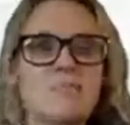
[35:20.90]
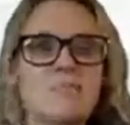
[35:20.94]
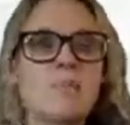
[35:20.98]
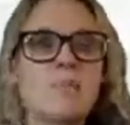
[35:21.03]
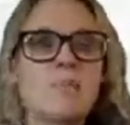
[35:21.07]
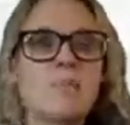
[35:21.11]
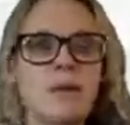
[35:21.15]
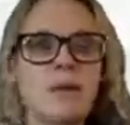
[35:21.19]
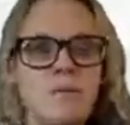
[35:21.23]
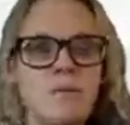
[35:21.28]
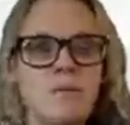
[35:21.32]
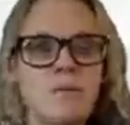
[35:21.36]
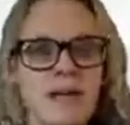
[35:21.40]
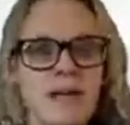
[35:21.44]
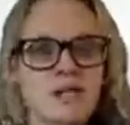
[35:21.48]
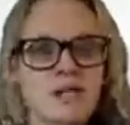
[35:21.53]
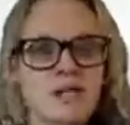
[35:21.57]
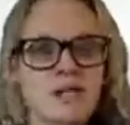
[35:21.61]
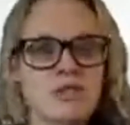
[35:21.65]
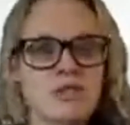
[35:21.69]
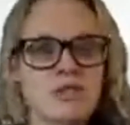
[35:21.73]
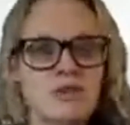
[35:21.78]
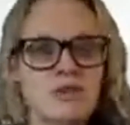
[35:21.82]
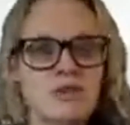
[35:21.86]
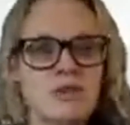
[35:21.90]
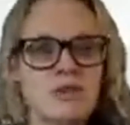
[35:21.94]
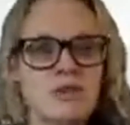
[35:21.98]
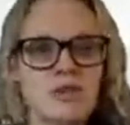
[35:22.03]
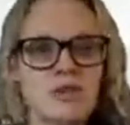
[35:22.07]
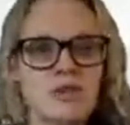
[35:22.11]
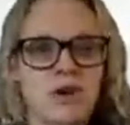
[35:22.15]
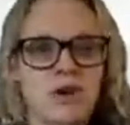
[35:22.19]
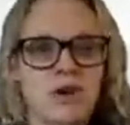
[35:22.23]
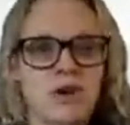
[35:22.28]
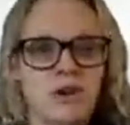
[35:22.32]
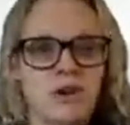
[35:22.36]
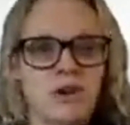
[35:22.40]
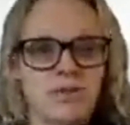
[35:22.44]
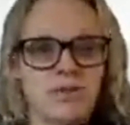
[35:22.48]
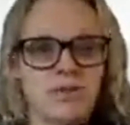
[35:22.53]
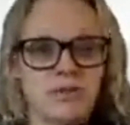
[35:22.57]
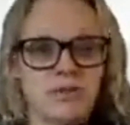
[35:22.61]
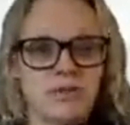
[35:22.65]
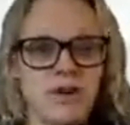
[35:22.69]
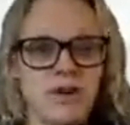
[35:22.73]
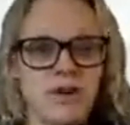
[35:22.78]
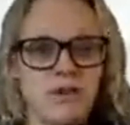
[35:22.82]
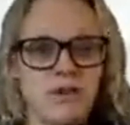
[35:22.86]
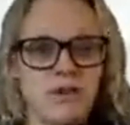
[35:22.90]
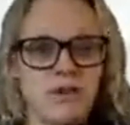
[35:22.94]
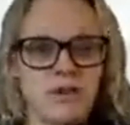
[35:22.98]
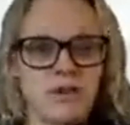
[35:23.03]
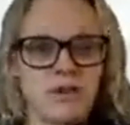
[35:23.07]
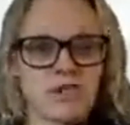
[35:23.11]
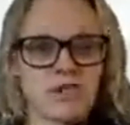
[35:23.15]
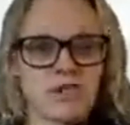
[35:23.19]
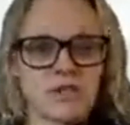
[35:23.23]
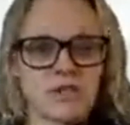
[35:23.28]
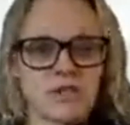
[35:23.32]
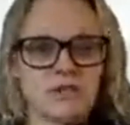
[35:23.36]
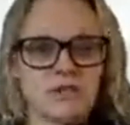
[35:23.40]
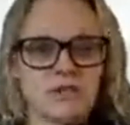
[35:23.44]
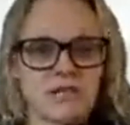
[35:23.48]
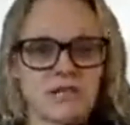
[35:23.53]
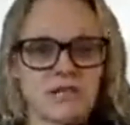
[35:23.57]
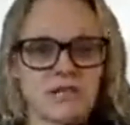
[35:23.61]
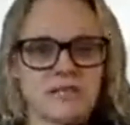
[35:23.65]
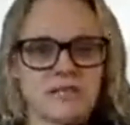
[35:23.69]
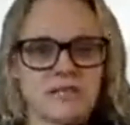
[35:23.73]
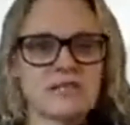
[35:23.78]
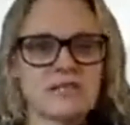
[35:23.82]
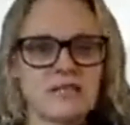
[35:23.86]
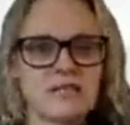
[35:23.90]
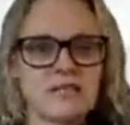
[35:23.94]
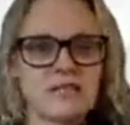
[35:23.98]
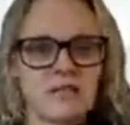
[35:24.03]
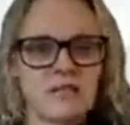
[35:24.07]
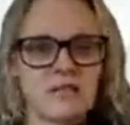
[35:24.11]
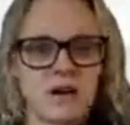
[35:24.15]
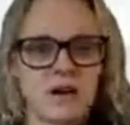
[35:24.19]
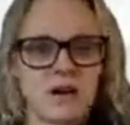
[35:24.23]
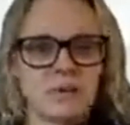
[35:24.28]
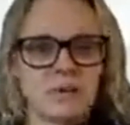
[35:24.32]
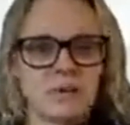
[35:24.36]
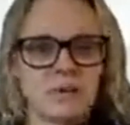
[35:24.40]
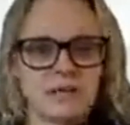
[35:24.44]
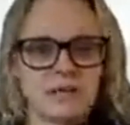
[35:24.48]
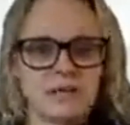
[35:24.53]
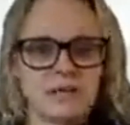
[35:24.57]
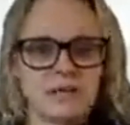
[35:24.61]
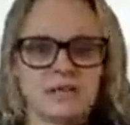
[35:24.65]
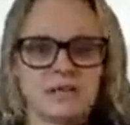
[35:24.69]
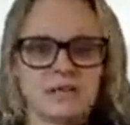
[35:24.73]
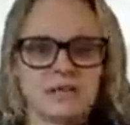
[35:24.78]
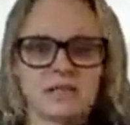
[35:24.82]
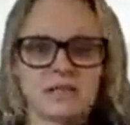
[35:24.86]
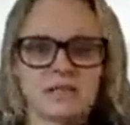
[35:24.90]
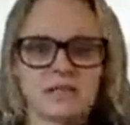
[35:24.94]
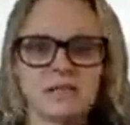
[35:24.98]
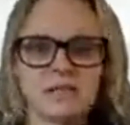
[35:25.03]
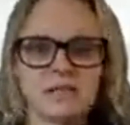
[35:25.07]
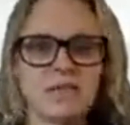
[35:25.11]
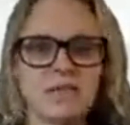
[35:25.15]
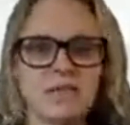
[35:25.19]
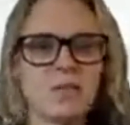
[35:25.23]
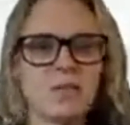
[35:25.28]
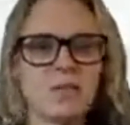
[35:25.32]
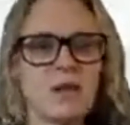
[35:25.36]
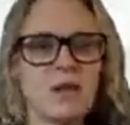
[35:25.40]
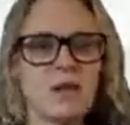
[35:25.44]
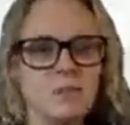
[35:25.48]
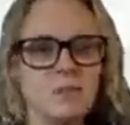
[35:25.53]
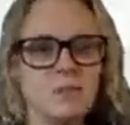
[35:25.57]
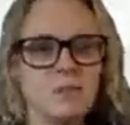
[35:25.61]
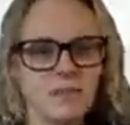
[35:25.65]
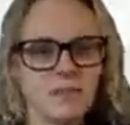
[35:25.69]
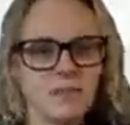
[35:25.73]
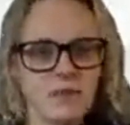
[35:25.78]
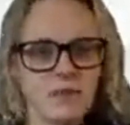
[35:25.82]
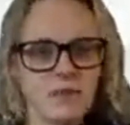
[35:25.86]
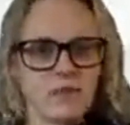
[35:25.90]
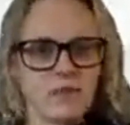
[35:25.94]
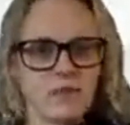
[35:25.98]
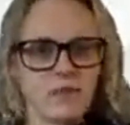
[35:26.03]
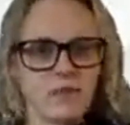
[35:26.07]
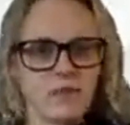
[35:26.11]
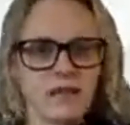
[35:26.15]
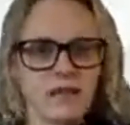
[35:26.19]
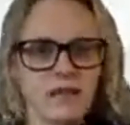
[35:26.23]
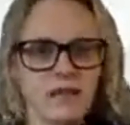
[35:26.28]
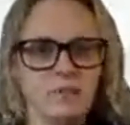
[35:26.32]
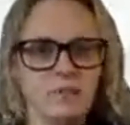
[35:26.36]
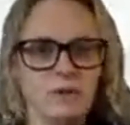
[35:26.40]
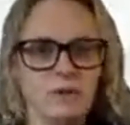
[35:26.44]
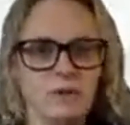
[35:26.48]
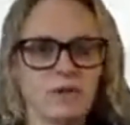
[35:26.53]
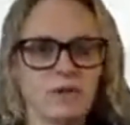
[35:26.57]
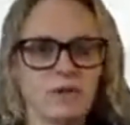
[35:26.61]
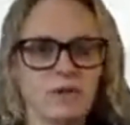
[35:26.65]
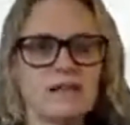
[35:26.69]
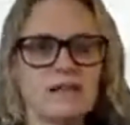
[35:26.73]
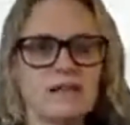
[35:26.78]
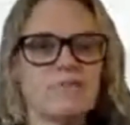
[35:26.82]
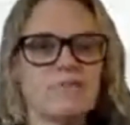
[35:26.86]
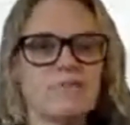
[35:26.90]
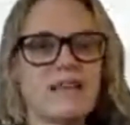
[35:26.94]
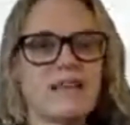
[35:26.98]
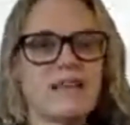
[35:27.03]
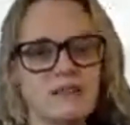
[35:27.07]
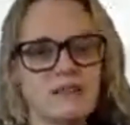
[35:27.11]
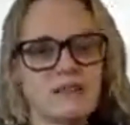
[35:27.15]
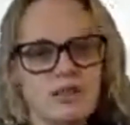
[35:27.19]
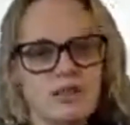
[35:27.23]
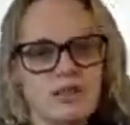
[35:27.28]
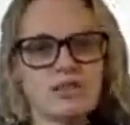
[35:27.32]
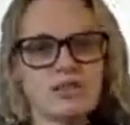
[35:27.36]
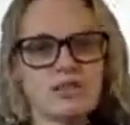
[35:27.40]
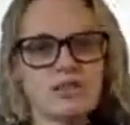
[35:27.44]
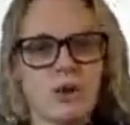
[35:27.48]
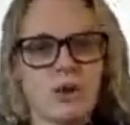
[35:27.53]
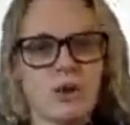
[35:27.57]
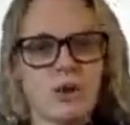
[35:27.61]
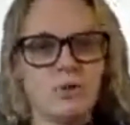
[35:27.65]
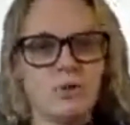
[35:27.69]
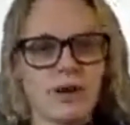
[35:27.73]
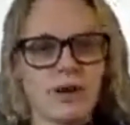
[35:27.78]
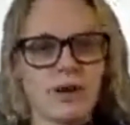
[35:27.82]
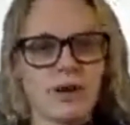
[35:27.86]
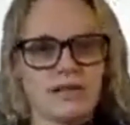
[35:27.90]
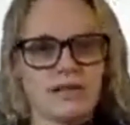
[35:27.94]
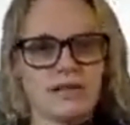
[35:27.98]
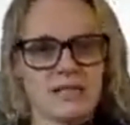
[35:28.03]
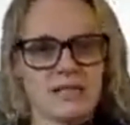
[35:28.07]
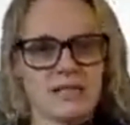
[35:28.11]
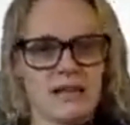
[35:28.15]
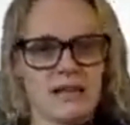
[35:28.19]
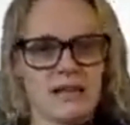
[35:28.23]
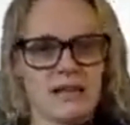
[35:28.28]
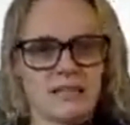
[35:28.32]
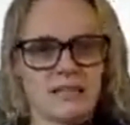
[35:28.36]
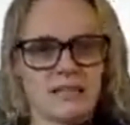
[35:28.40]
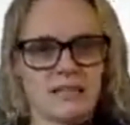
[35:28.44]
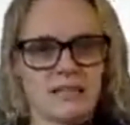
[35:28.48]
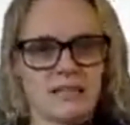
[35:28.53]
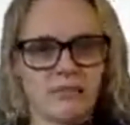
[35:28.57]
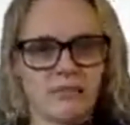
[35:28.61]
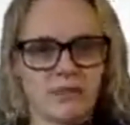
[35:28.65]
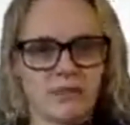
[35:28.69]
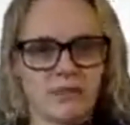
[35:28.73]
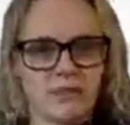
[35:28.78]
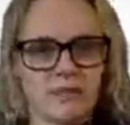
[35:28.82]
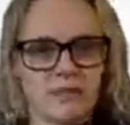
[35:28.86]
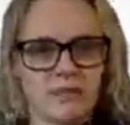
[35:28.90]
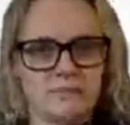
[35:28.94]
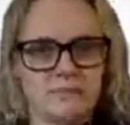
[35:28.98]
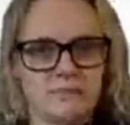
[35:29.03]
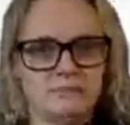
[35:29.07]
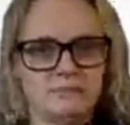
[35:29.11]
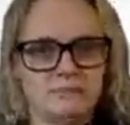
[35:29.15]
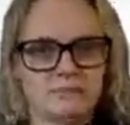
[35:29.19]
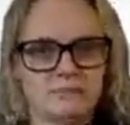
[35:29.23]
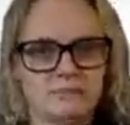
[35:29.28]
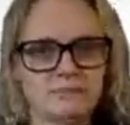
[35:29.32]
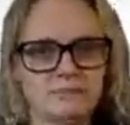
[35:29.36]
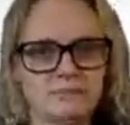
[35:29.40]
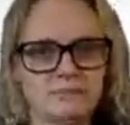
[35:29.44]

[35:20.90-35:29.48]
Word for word: but we'll make sure that all of, the, all of our student needs are still accommodated. So there will be food available. It'll just operate slightly differently.